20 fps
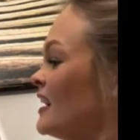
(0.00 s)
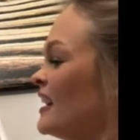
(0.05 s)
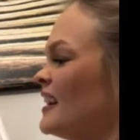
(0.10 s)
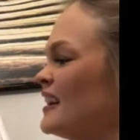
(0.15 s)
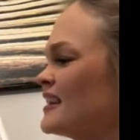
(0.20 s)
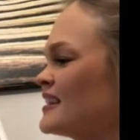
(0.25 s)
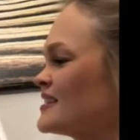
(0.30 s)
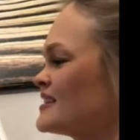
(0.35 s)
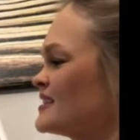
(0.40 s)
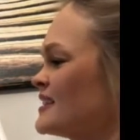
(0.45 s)

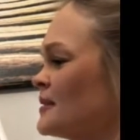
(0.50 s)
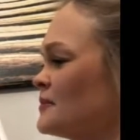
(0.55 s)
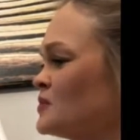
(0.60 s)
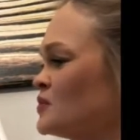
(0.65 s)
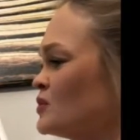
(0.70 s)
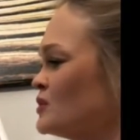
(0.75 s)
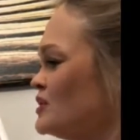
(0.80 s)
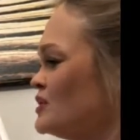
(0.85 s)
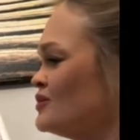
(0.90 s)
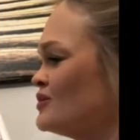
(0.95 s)
Except
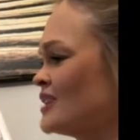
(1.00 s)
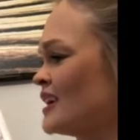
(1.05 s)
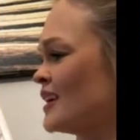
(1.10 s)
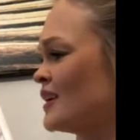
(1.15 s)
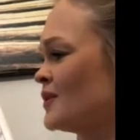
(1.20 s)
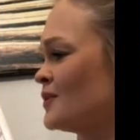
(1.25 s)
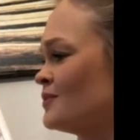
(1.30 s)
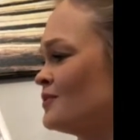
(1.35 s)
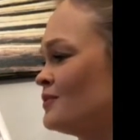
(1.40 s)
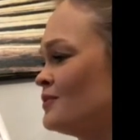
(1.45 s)
when you
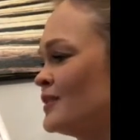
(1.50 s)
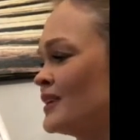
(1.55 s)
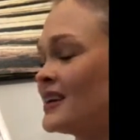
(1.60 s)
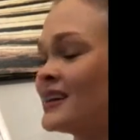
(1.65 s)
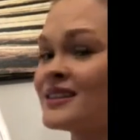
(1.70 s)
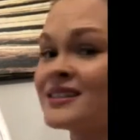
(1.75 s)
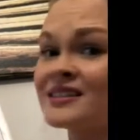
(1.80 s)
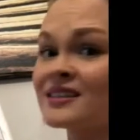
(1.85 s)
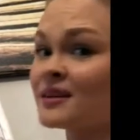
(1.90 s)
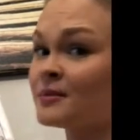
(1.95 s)
don't,
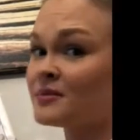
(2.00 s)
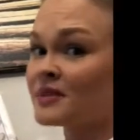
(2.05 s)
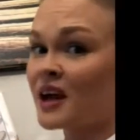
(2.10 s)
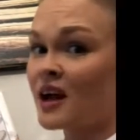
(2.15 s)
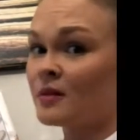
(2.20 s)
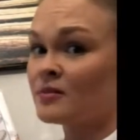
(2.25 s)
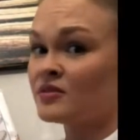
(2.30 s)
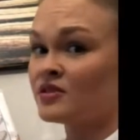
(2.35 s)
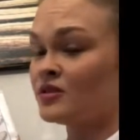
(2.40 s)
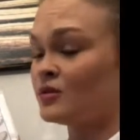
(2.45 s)
because
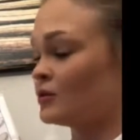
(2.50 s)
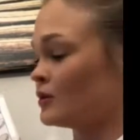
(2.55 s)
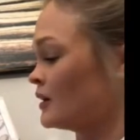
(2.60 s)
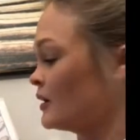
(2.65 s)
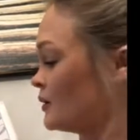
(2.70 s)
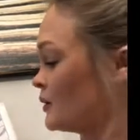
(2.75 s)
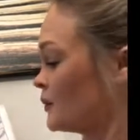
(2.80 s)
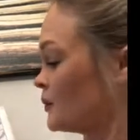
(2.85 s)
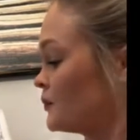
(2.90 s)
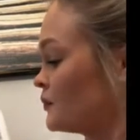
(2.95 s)
sometimes you
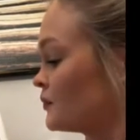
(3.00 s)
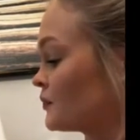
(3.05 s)
won't.